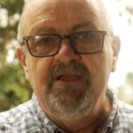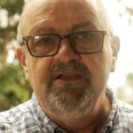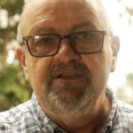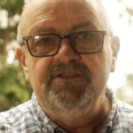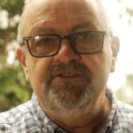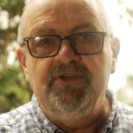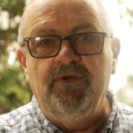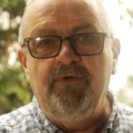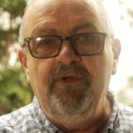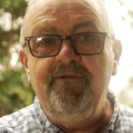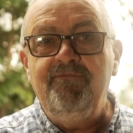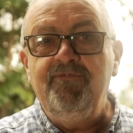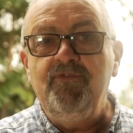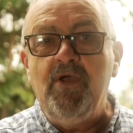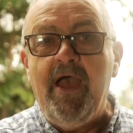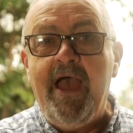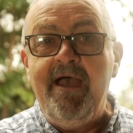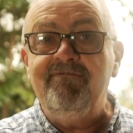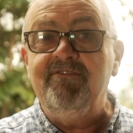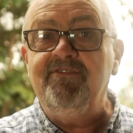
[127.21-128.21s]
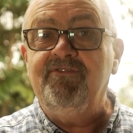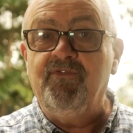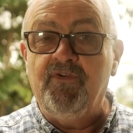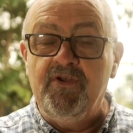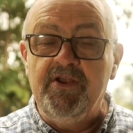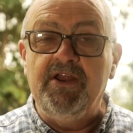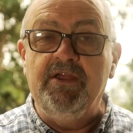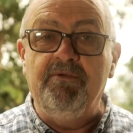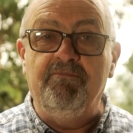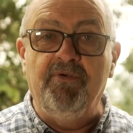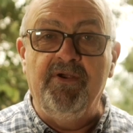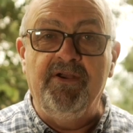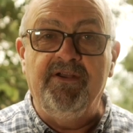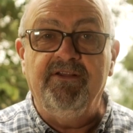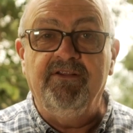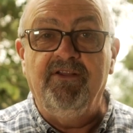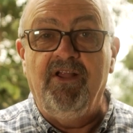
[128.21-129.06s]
So if you have a 3D printer,